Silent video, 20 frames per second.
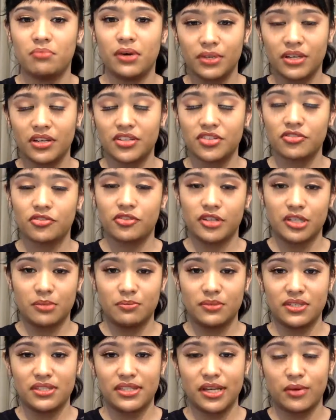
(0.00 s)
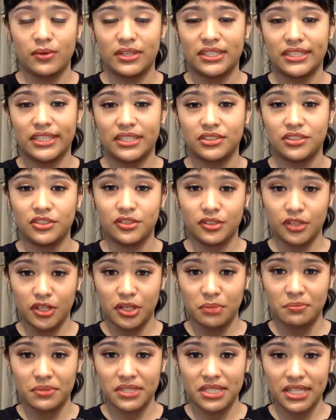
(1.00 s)
but because of Christmas they went down to
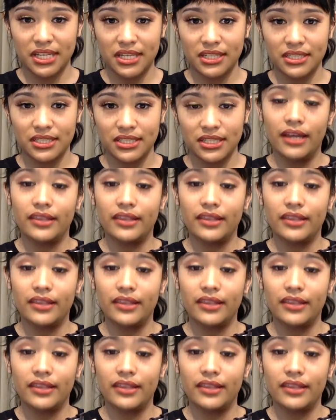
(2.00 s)
30%,